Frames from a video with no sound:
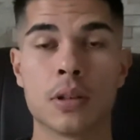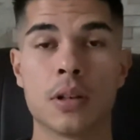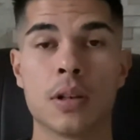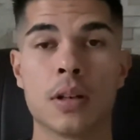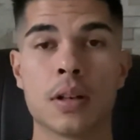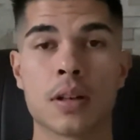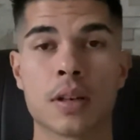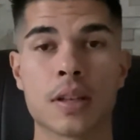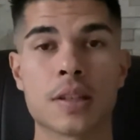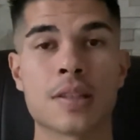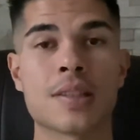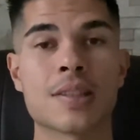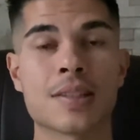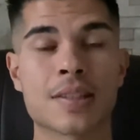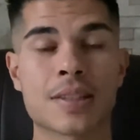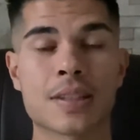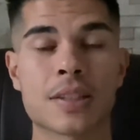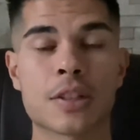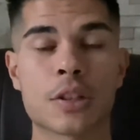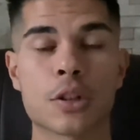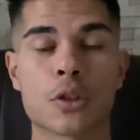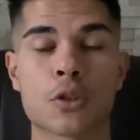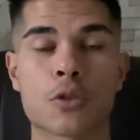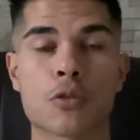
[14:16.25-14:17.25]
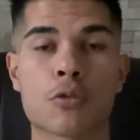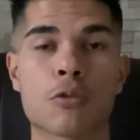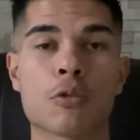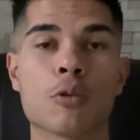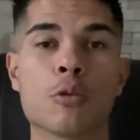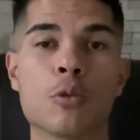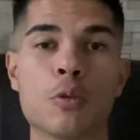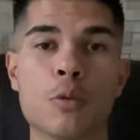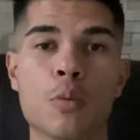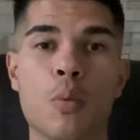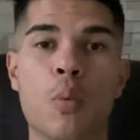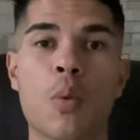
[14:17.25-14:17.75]
This is the
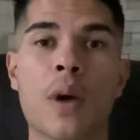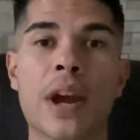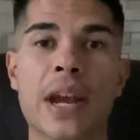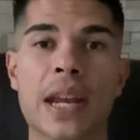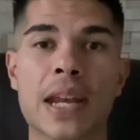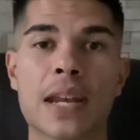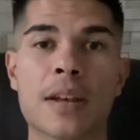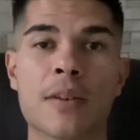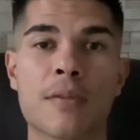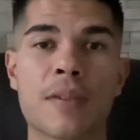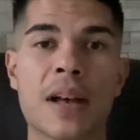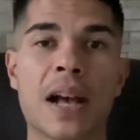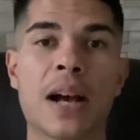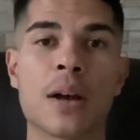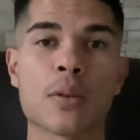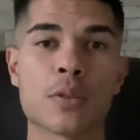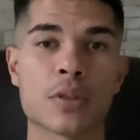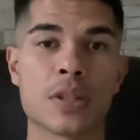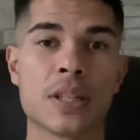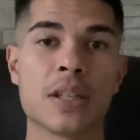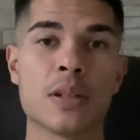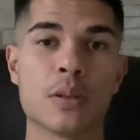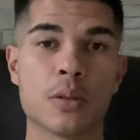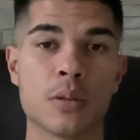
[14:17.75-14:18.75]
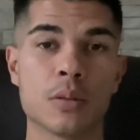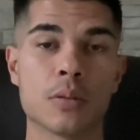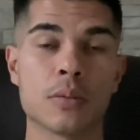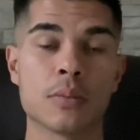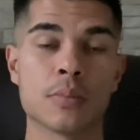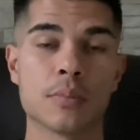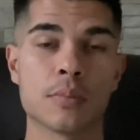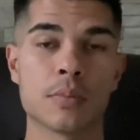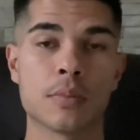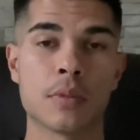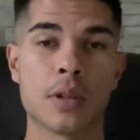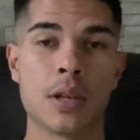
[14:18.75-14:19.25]
true way of how to heal.
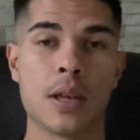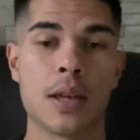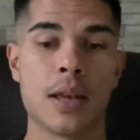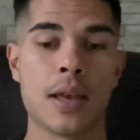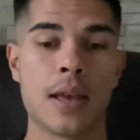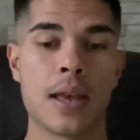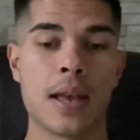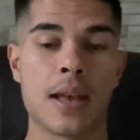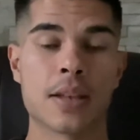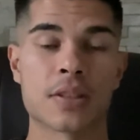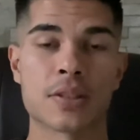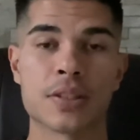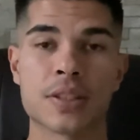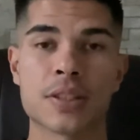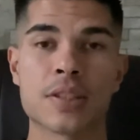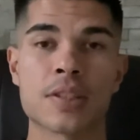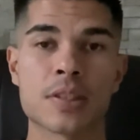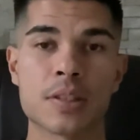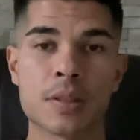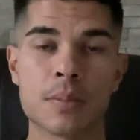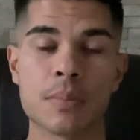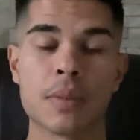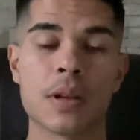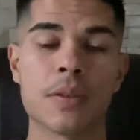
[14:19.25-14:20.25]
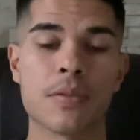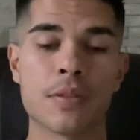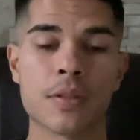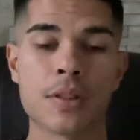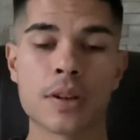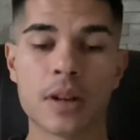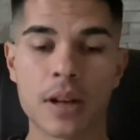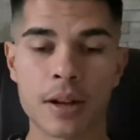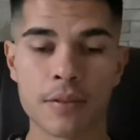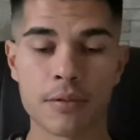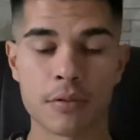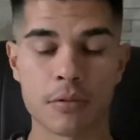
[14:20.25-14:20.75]
So this is the method that
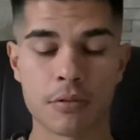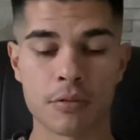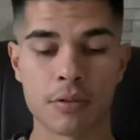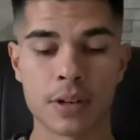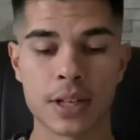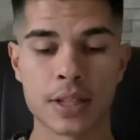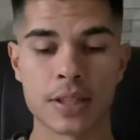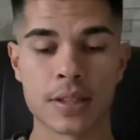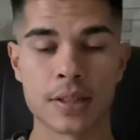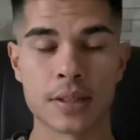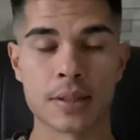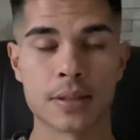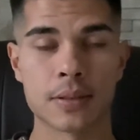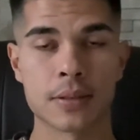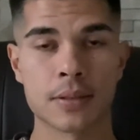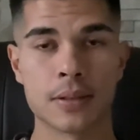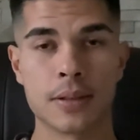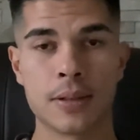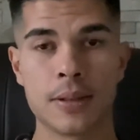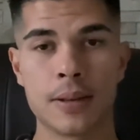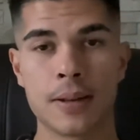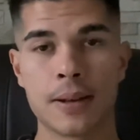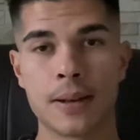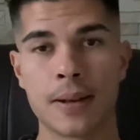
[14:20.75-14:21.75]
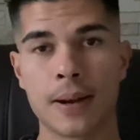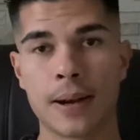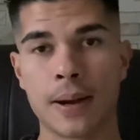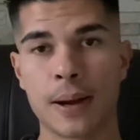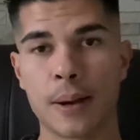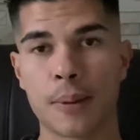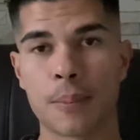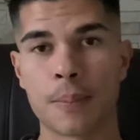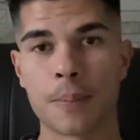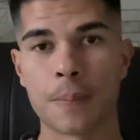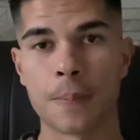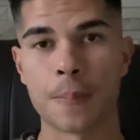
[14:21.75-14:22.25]
I've created.
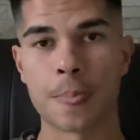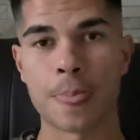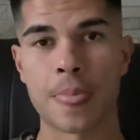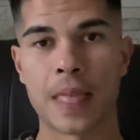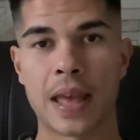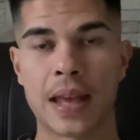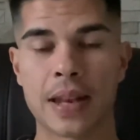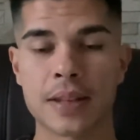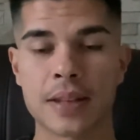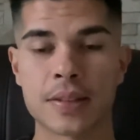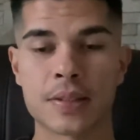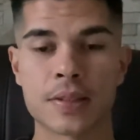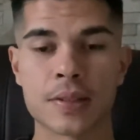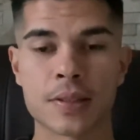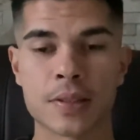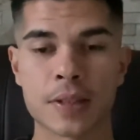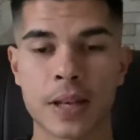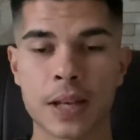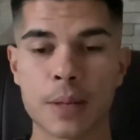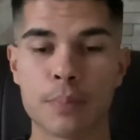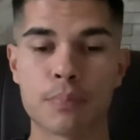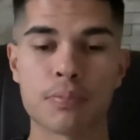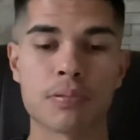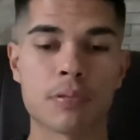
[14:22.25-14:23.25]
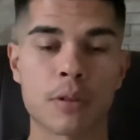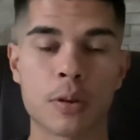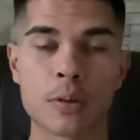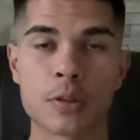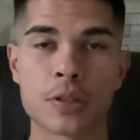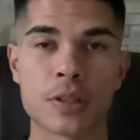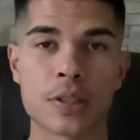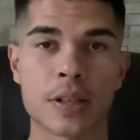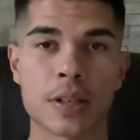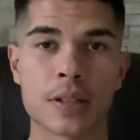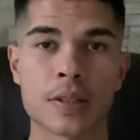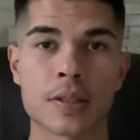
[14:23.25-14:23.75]
And this is a
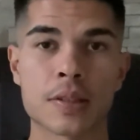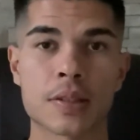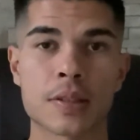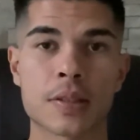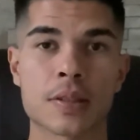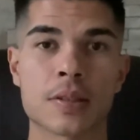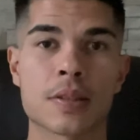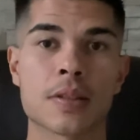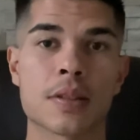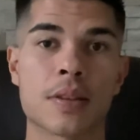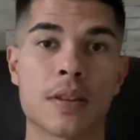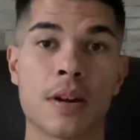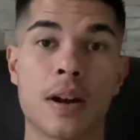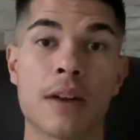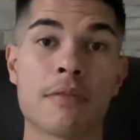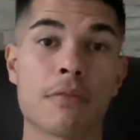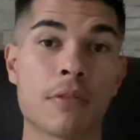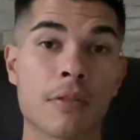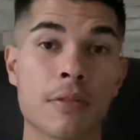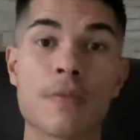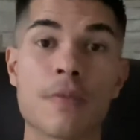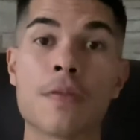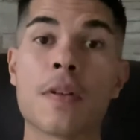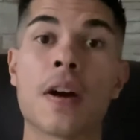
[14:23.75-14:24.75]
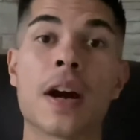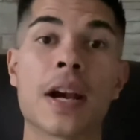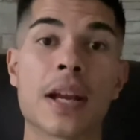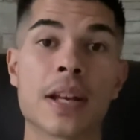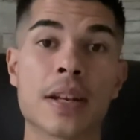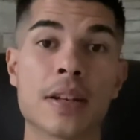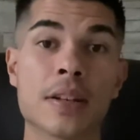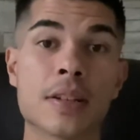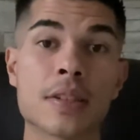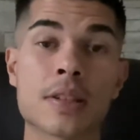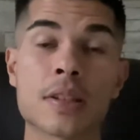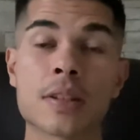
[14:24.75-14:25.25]
process that I've
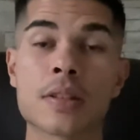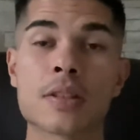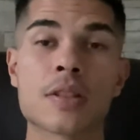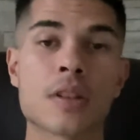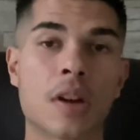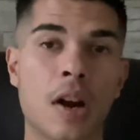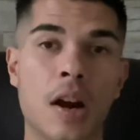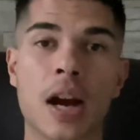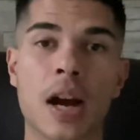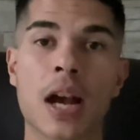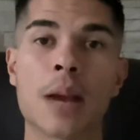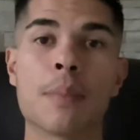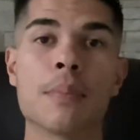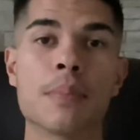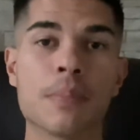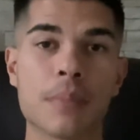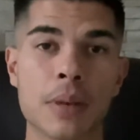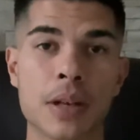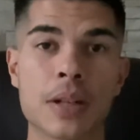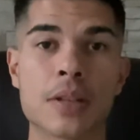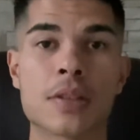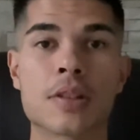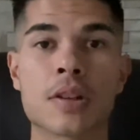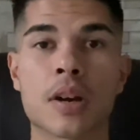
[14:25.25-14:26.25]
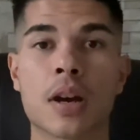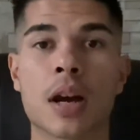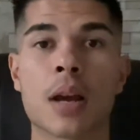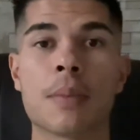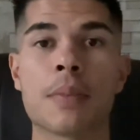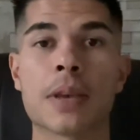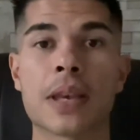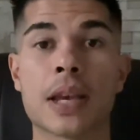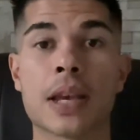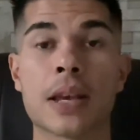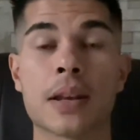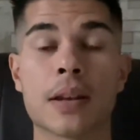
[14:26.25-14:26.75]
refined time and time
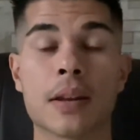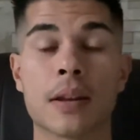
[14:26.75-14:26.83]
again.